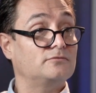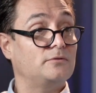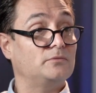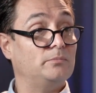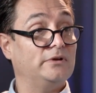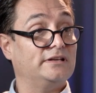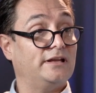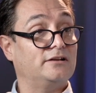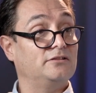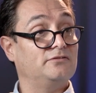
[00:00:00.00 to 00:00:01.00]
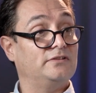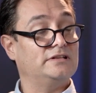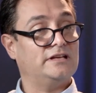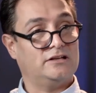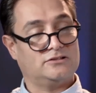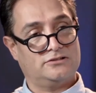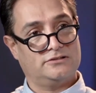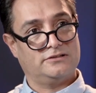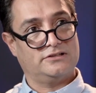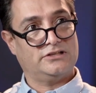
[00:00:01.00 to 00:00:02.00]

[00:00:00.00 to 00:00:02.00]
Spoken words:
from the big tech and the fintechs. The